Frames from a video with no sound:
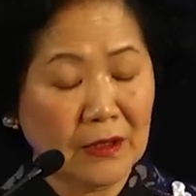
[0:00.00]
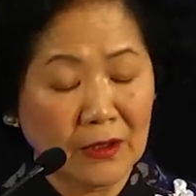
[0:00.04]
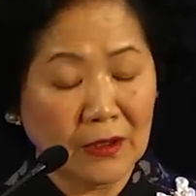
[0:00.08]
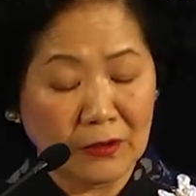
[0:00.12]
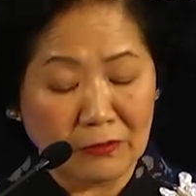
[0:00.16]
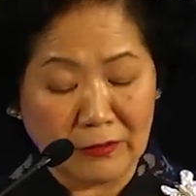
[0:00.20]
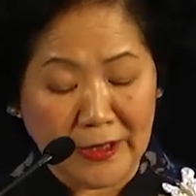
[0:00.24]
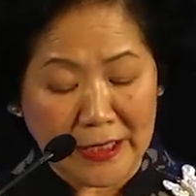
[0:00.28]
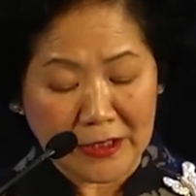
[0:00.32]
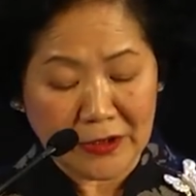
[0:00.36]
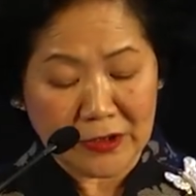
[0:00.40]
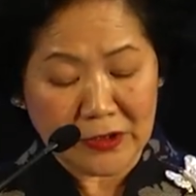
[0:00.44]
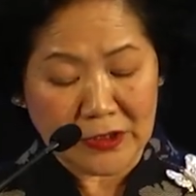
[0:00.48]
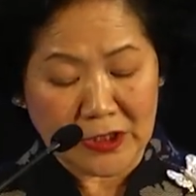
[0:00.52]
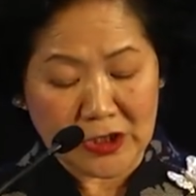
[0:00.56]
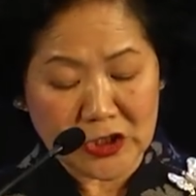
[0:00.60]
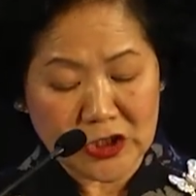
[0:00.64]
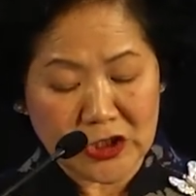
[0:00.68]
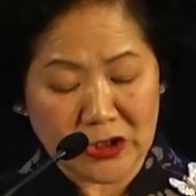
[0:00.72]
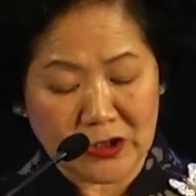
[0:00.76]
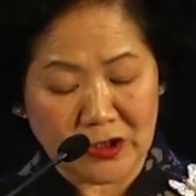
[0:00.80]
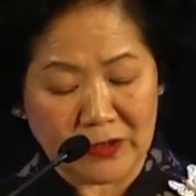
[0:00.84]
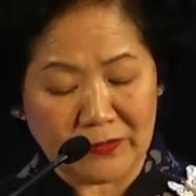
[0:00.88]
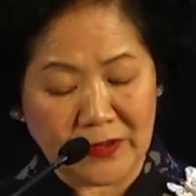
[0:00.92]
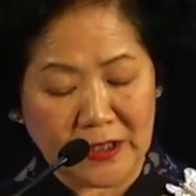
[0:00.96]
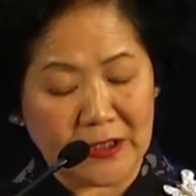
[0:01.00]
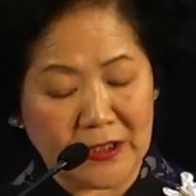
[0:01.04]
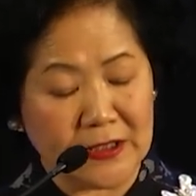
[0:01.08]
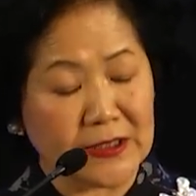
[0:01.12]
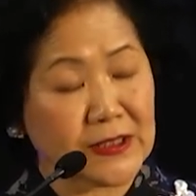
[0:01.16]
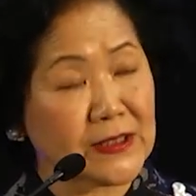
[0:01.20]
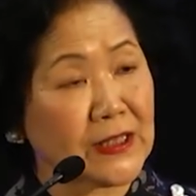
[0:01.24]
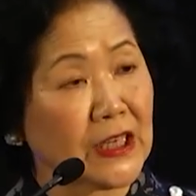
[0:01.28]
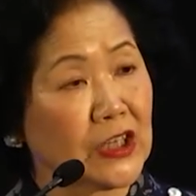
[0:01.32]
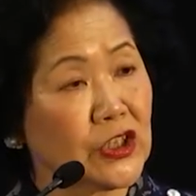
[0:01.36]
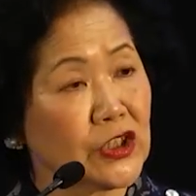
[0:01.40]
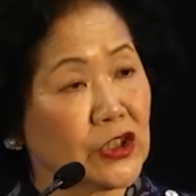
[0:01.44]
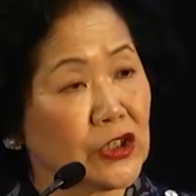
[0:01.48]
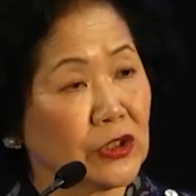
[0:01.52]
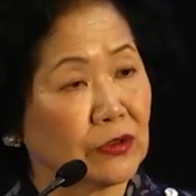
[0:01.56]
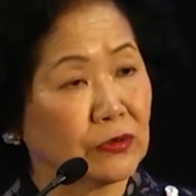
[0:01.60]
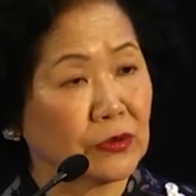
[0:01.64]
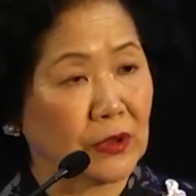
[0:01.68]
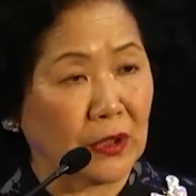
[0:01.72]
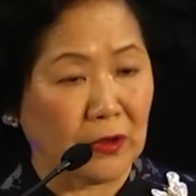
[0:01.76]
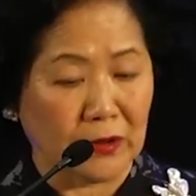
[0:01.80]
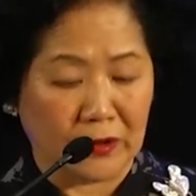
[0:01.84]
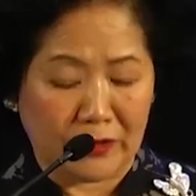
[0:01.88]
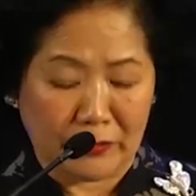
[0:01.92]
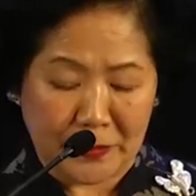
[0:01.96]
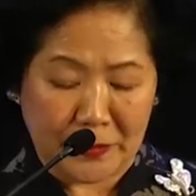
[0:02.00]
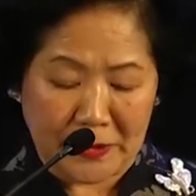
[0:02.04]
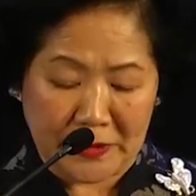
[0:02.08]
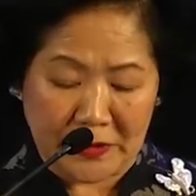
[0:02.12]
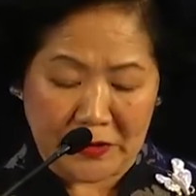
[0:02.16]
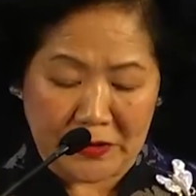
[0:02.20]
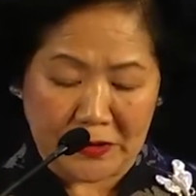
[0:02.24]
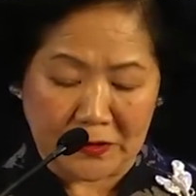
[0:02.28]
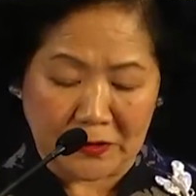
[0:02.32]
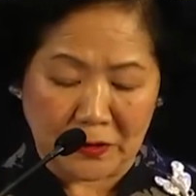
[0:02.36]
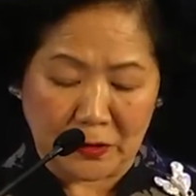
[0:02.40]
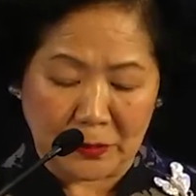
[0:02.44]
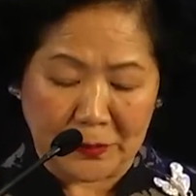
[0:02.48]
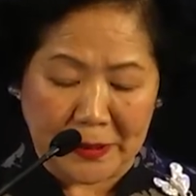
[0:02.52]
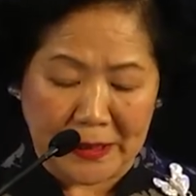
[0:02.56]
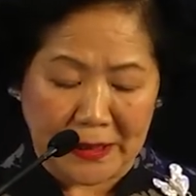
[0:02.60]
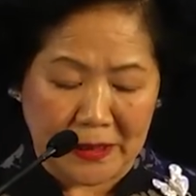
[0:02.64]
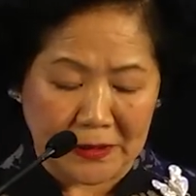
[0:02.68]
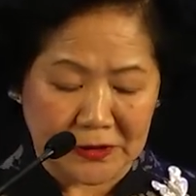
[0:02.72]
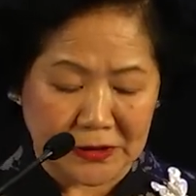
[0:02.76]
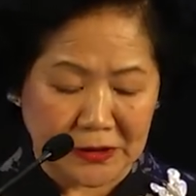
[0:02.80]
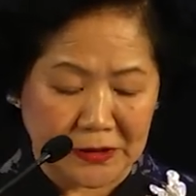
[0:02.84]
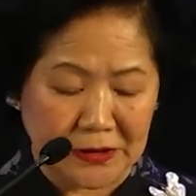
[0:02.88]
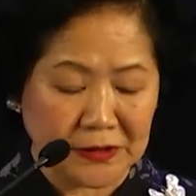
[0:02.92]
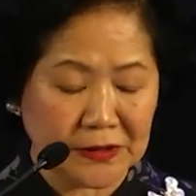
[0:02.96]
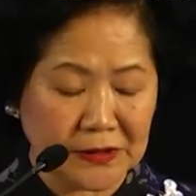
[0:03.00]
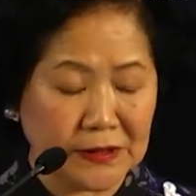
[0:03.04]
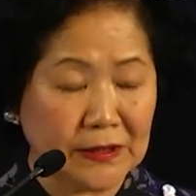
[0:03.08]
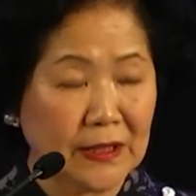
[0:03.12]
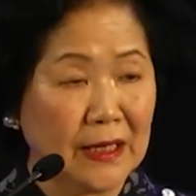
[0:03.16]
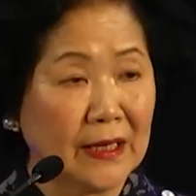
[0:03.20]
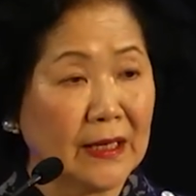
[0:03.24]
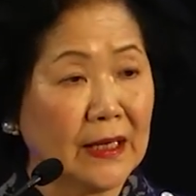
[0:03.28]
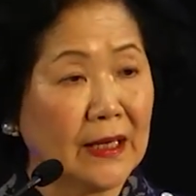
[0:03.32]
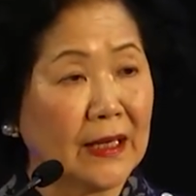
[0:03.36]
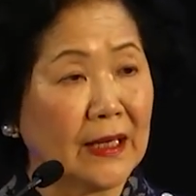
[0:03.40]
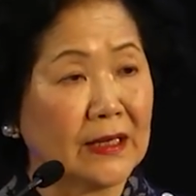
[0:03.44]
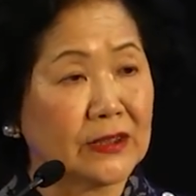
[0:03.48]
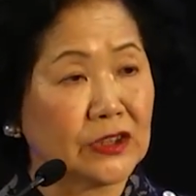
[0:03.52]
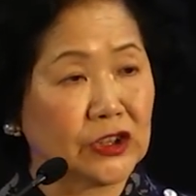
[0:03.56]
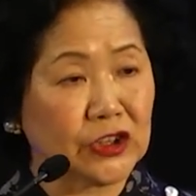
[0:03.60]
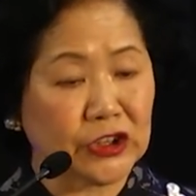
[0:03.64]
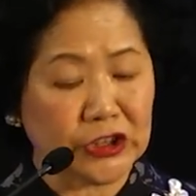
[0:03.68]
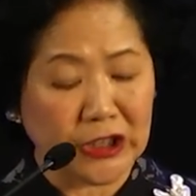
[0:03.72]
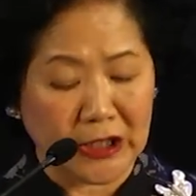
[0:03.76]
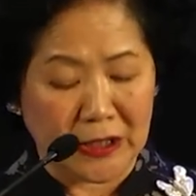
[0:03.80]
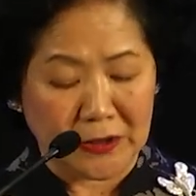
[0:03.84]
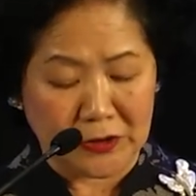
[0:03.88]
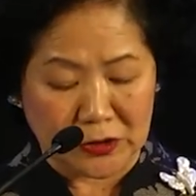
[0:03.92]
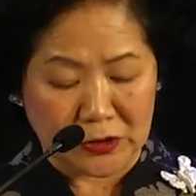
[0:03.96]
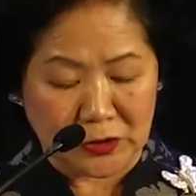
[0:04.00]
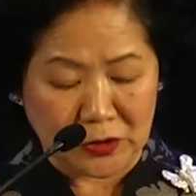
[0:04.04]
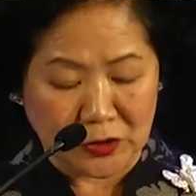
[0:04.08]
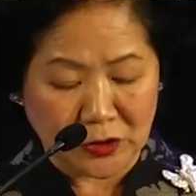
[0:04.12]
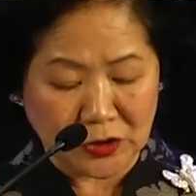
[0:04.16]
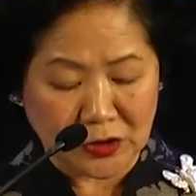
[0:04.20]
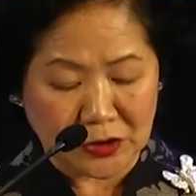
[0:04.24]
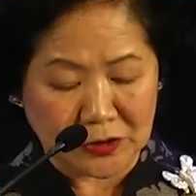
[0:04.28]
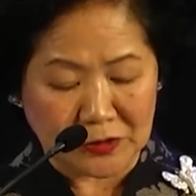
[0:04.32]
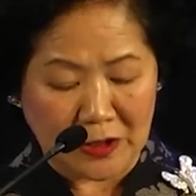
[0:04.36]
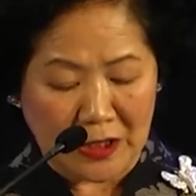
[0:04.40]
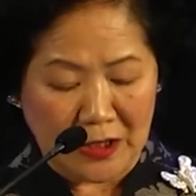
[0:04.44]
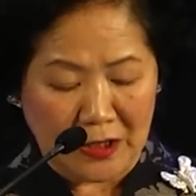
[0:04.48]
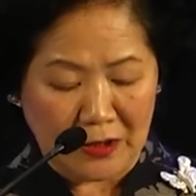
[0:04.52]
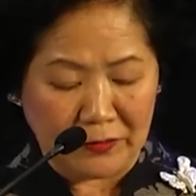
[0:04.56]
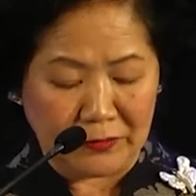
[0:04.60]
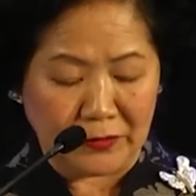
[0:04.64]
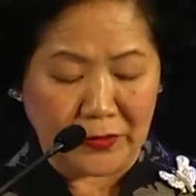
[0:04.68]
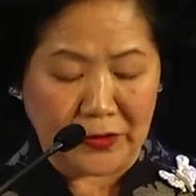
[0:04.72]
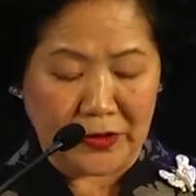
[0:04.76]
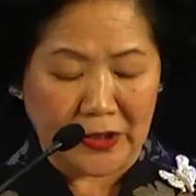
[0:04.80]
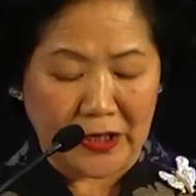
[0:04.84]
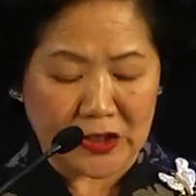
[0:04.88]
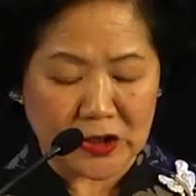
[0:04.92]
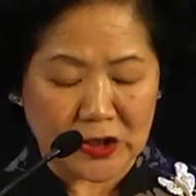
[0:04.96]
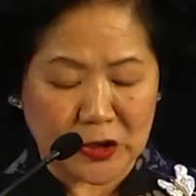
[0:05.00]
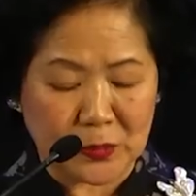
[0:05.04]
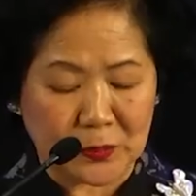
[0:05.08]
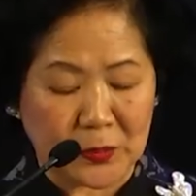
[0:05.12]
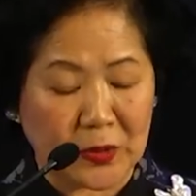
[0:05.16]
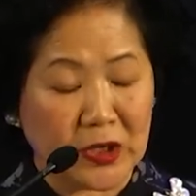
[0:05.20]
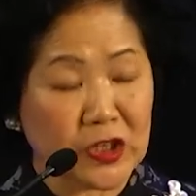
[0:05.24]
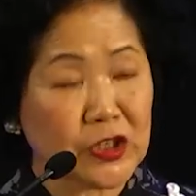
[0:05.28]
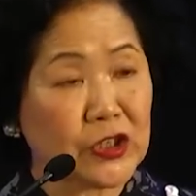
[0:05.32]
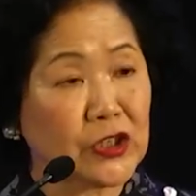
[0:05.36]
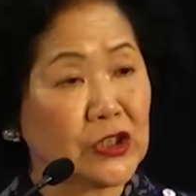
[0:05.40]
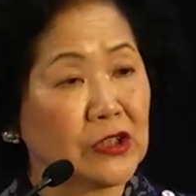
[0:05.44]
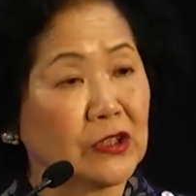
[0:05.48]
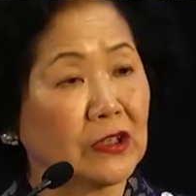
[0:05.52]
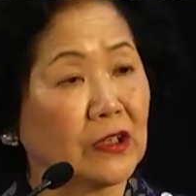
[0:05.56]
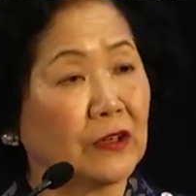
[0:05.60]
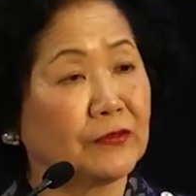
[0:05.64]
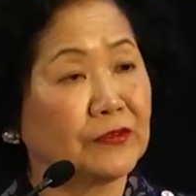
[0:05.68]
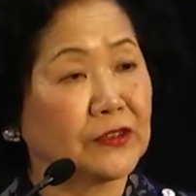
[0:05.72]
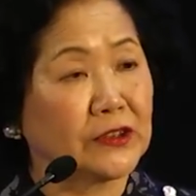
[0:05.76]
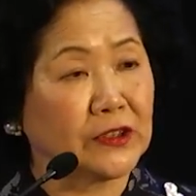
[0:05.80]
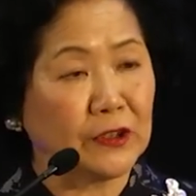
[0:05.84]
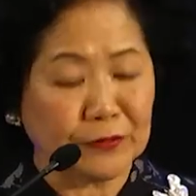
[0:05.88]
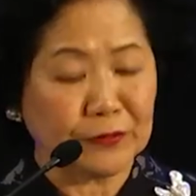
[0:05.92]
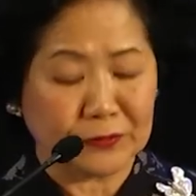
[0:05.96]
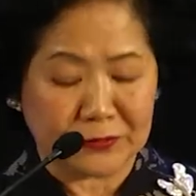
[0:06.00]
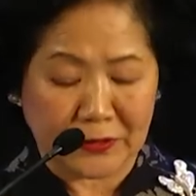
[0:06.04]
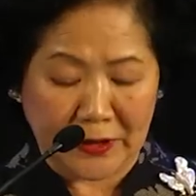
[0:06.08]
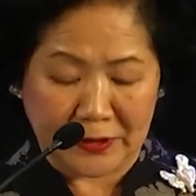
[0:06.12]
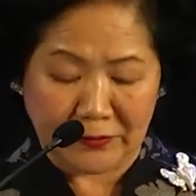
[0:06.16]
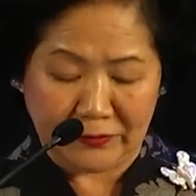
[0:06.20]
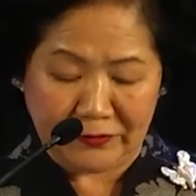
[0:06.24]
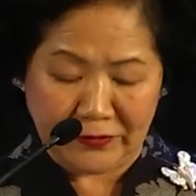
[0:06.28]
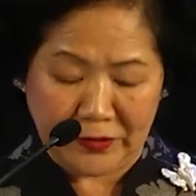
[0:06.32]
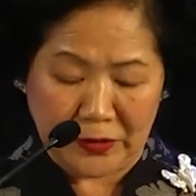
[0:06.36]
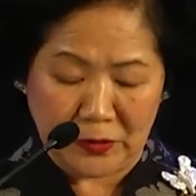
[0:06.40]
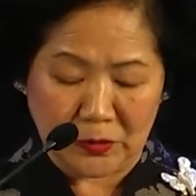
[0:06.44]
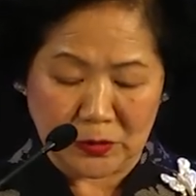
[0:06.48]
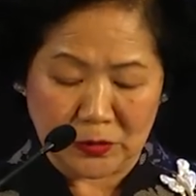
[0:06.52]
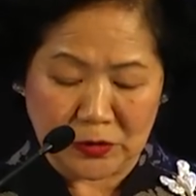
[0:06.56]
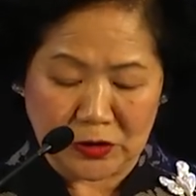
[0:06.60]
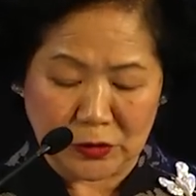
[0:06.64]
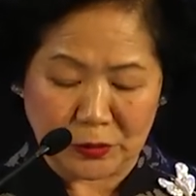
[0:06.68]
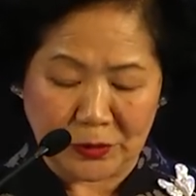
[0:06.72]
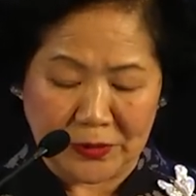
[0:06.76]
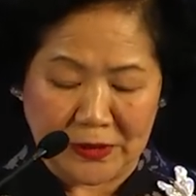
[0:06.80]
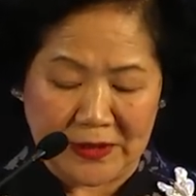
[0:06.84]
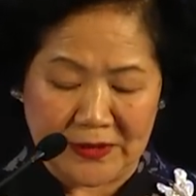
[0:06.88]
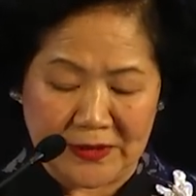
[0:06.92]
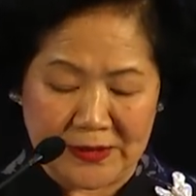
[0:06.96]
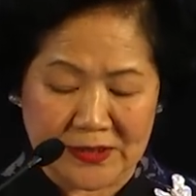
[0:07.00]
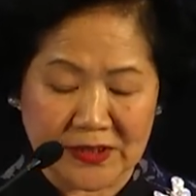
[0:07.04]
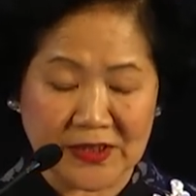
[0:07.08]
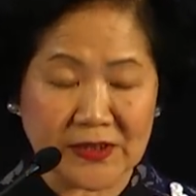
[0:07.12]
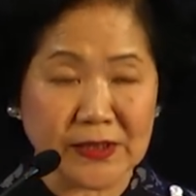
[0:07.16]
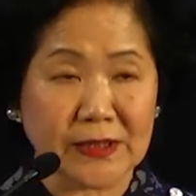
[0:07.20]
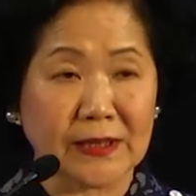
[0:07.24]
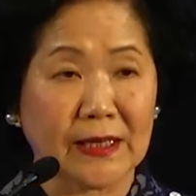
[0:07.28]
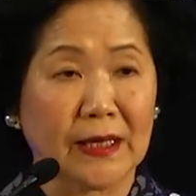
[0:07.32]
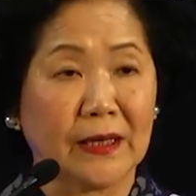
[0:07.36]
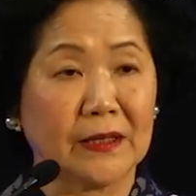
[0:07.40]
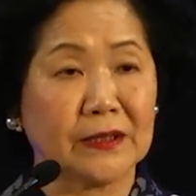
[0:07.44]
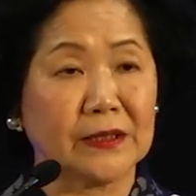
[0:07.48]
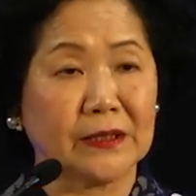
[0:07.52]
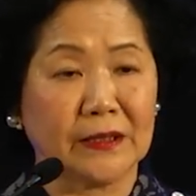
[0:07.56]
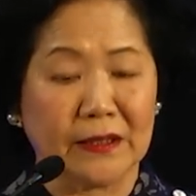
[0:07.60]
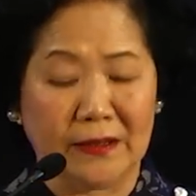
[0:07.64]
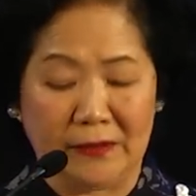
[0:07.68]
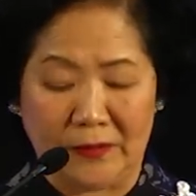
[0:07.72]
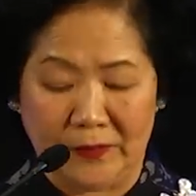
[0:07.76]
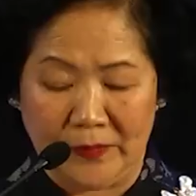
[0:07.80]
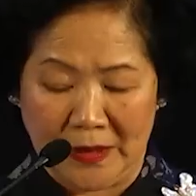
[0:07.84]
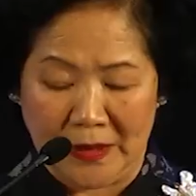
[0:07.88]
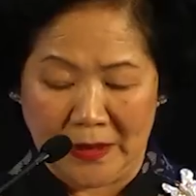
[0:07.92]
Recognition of the essential role of political parties as channels for the expression of differing views within society